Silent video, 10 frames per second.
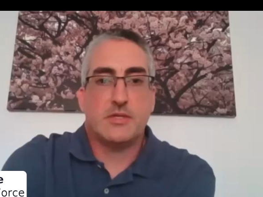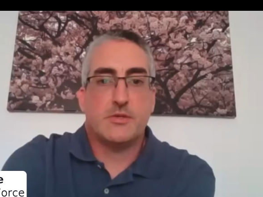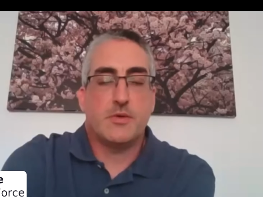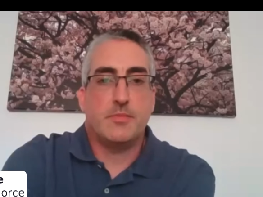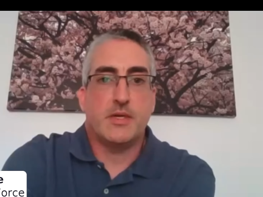just
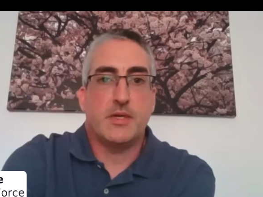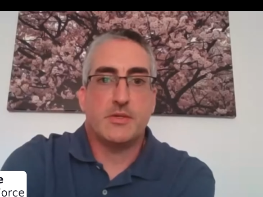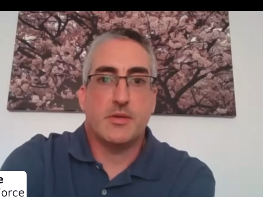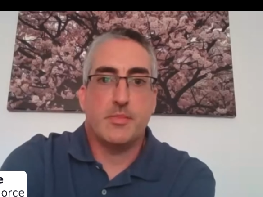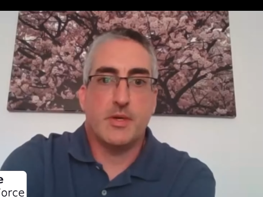to
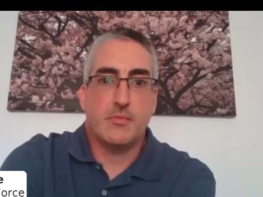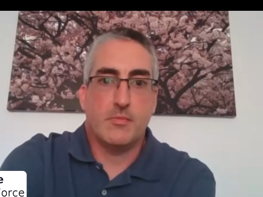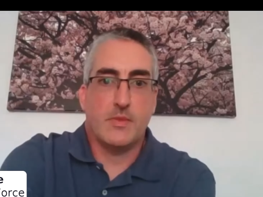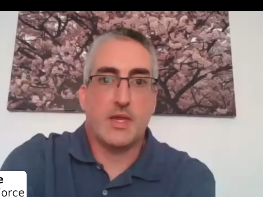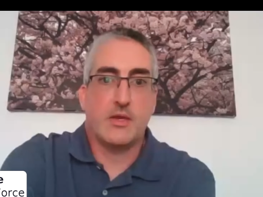administer, but
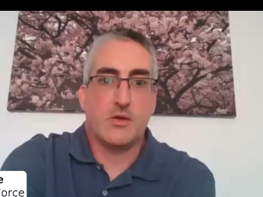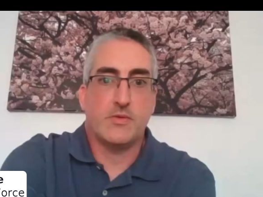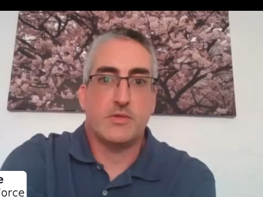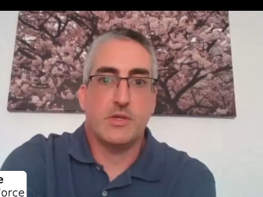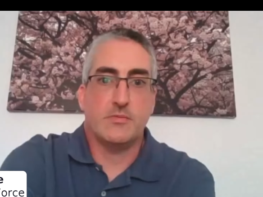they can
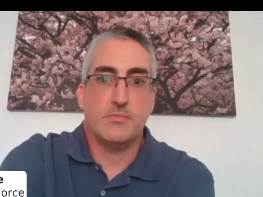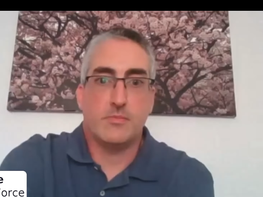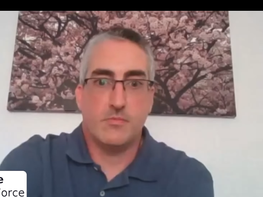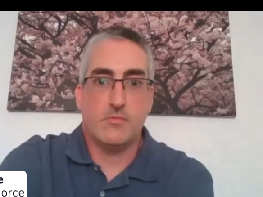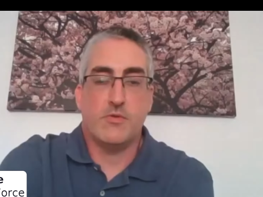obviously
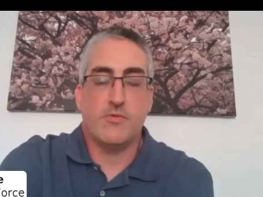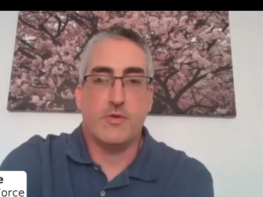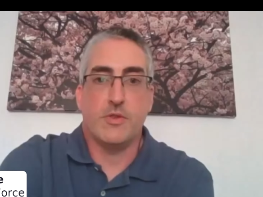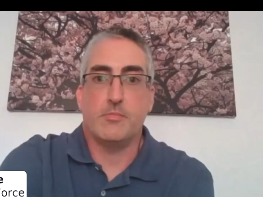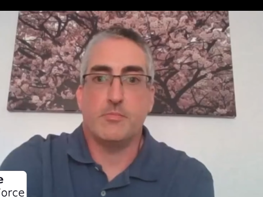
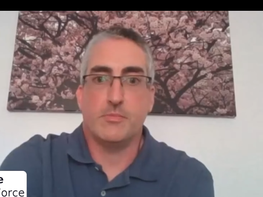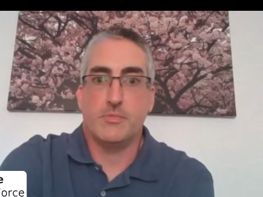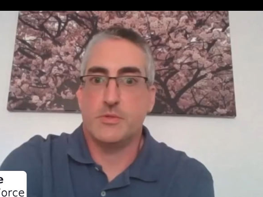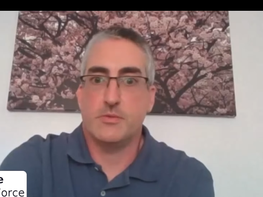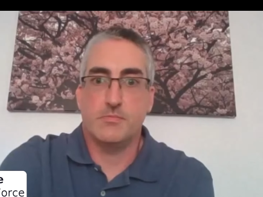refer them
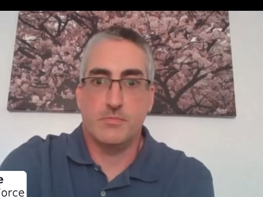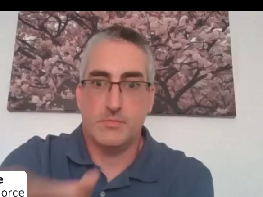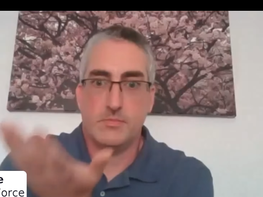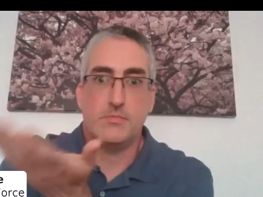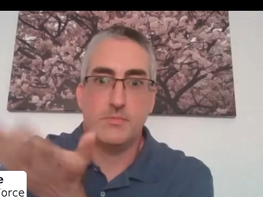to
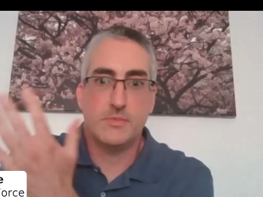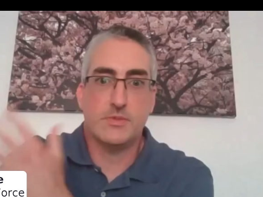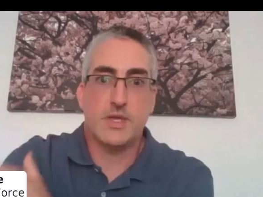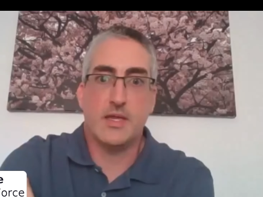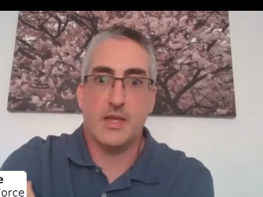
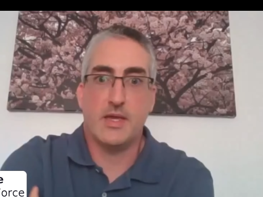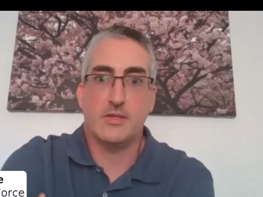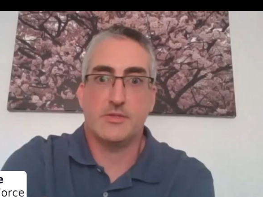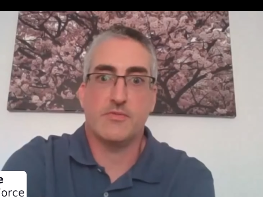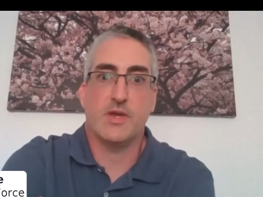say, hey,
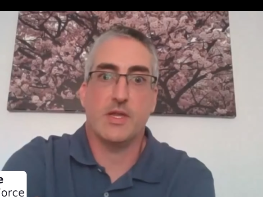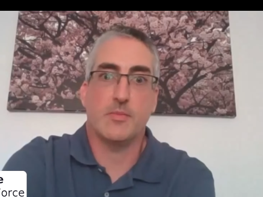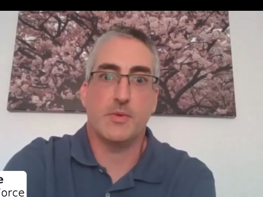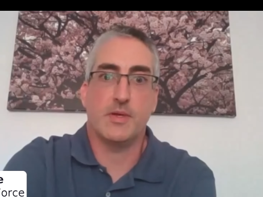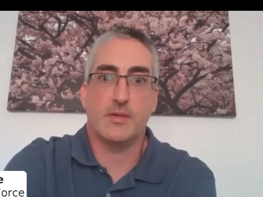it's
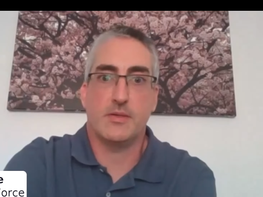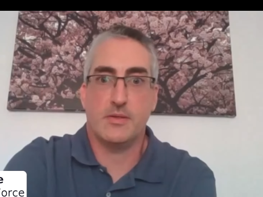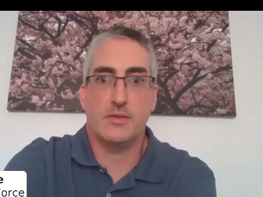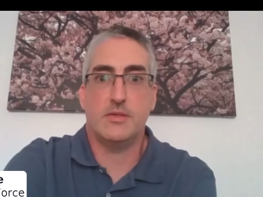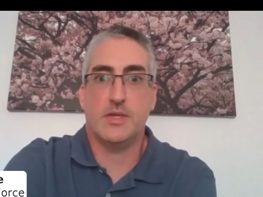available at
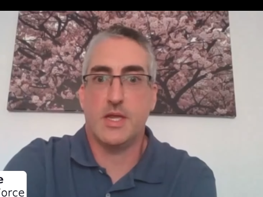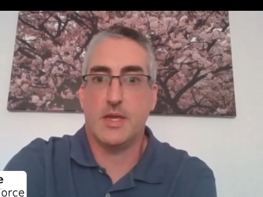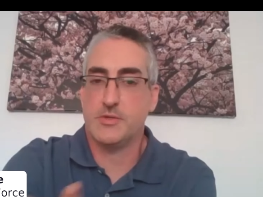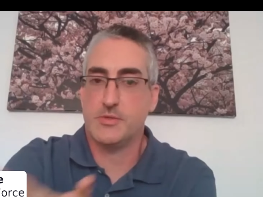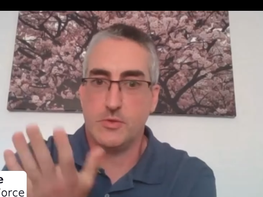your
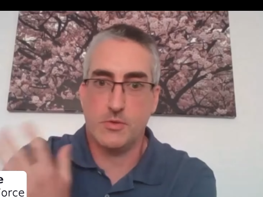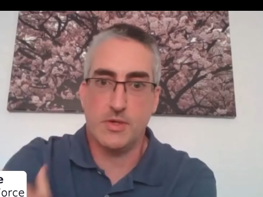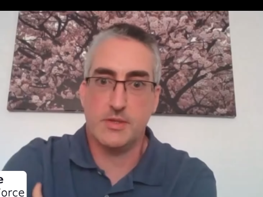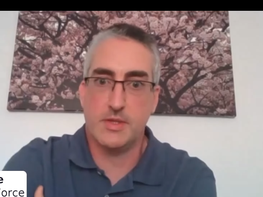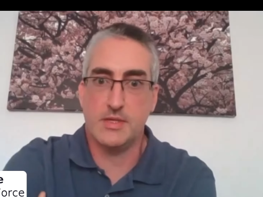chemist or
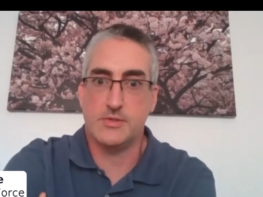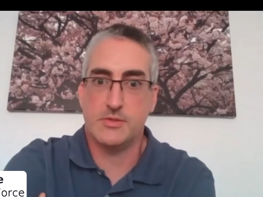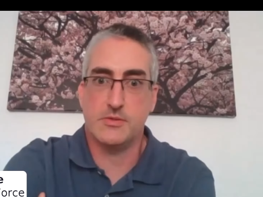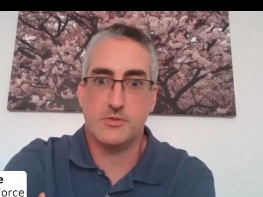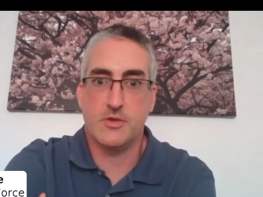at
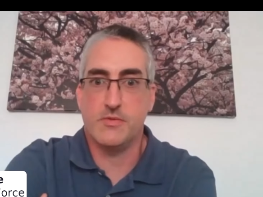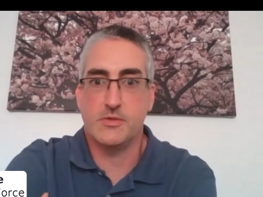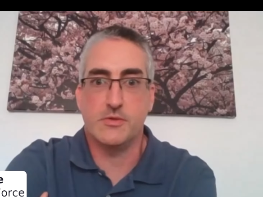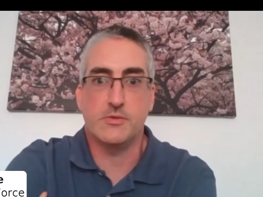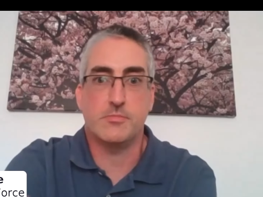these
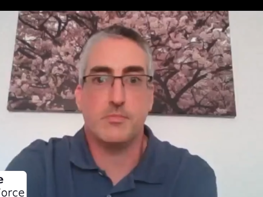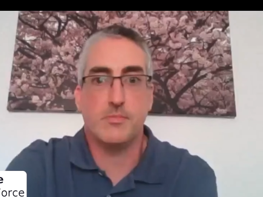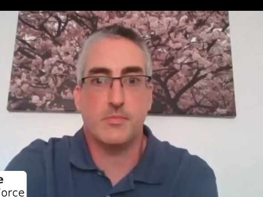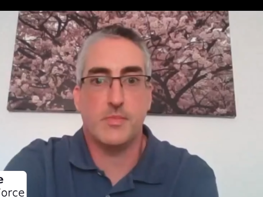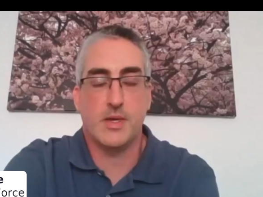services,
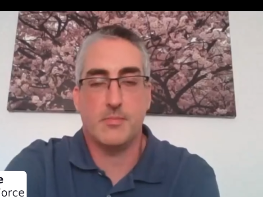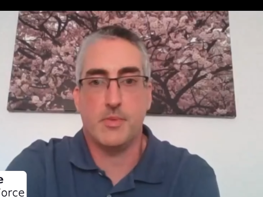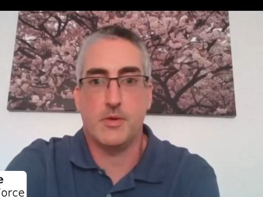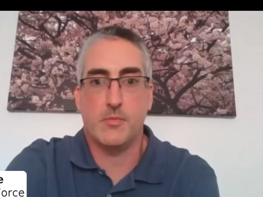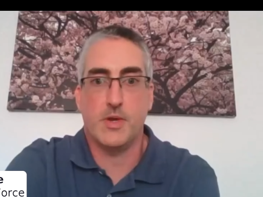
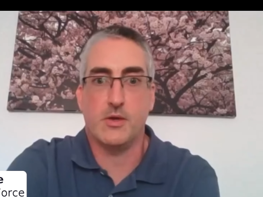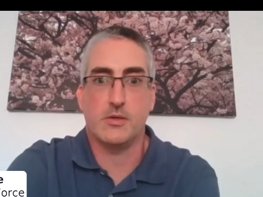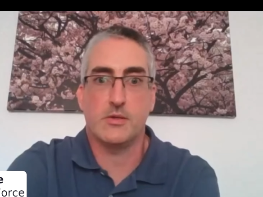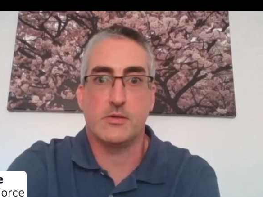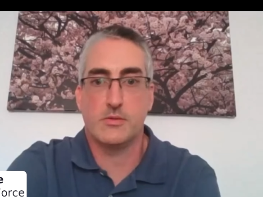but we're
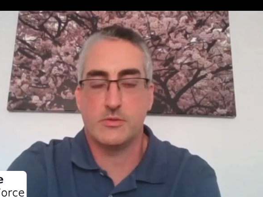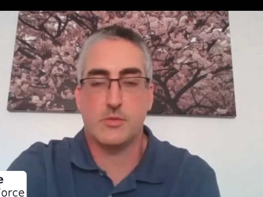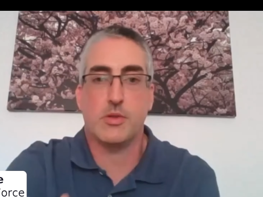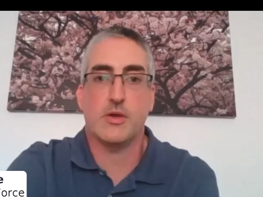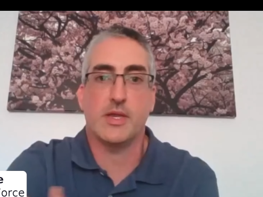not
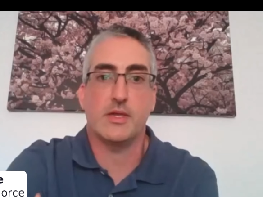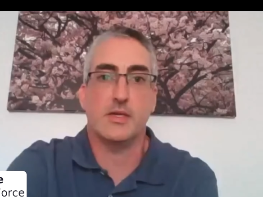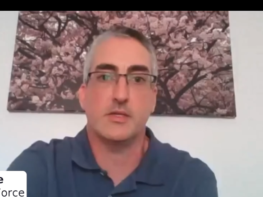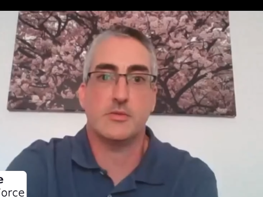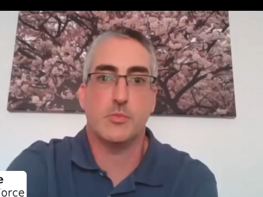supplying it.
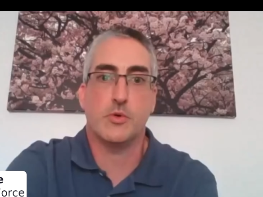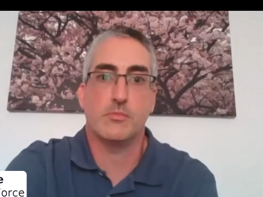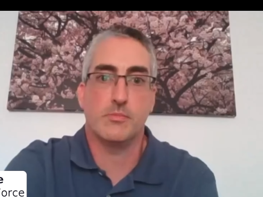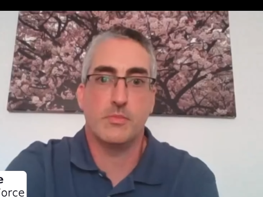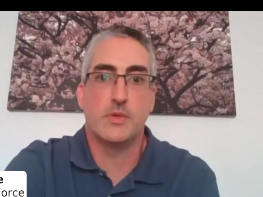It's
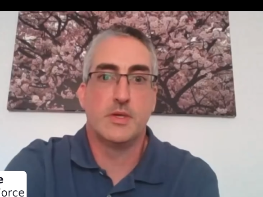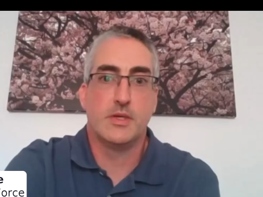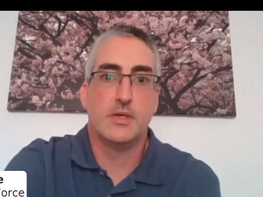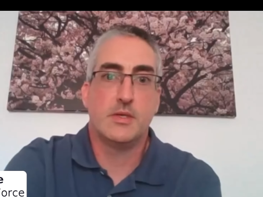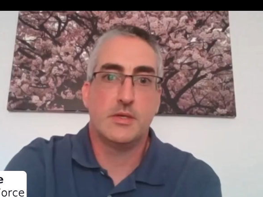more
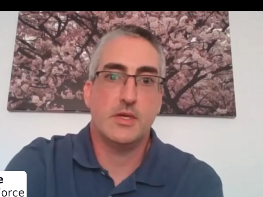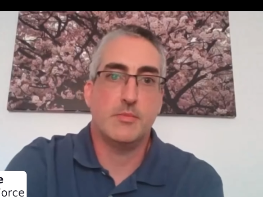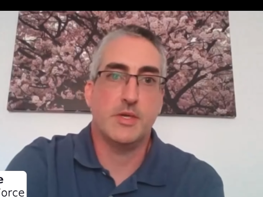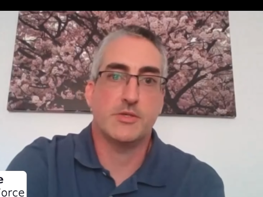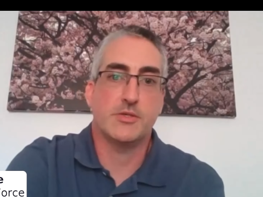
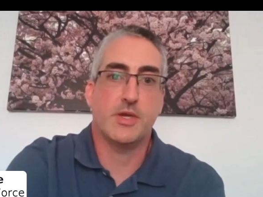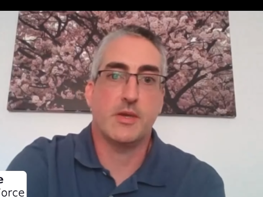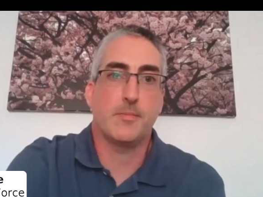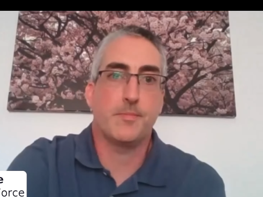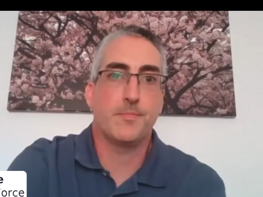administrative.